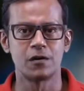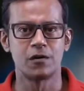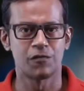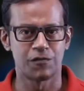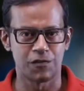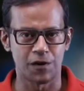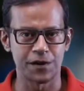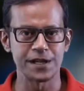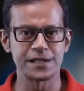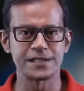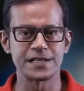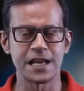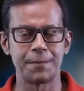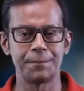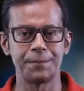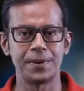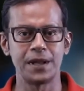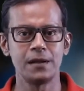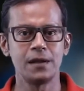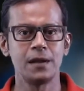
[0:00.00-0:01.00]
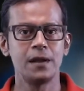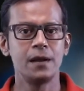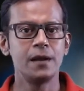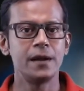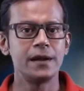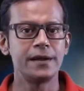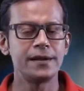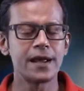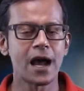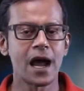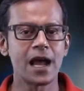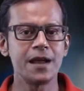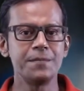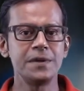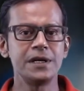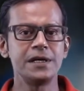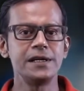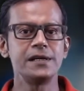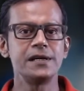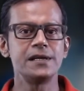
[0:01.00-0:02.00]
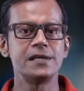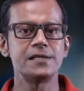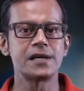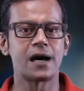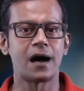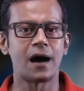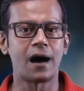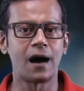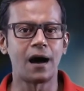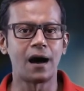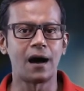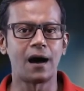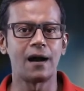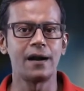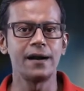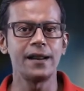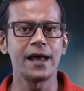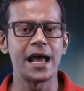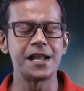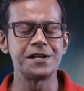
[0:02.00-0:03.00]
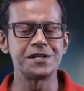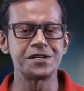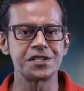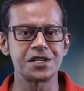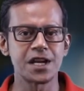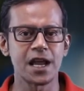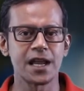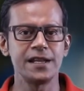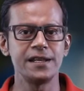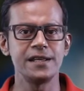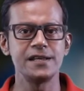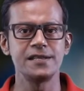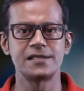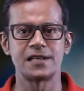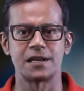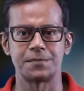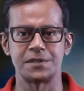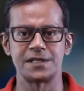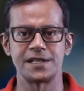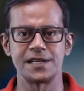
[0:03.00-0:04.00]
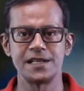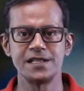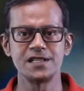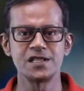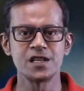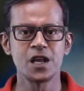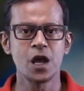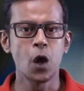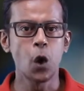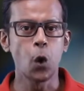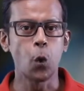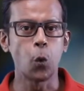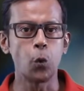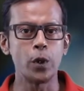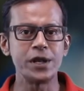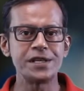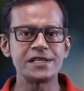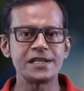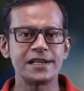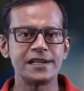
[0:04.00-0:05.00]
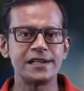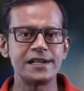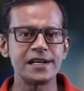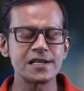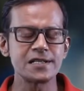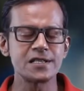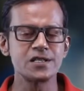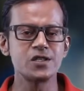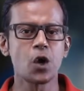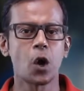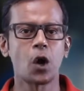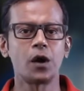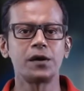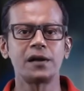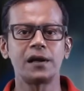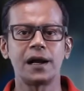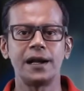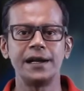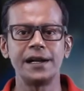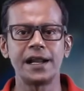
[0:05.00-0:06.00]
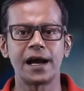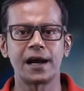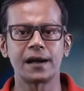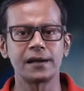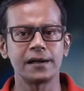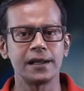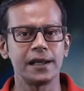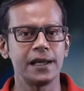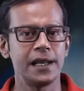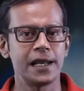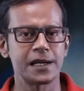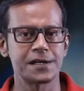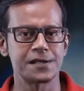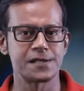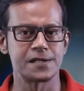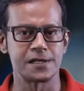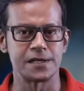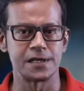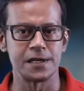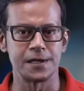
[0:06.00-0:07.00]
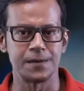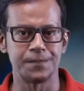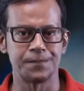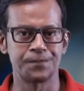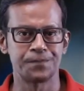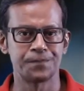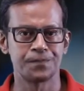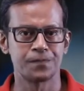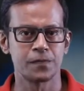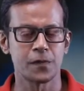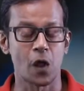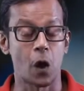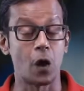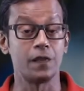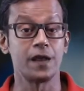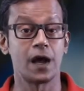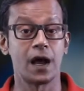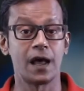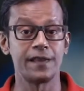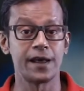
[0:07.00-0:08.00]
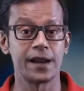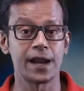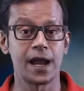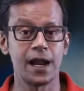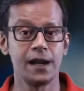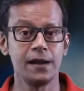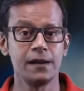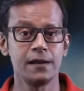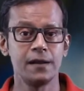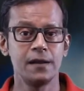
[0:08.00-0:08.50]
For example, diamond is a hard and shiny substance which does not conduct electricity. On the other hand,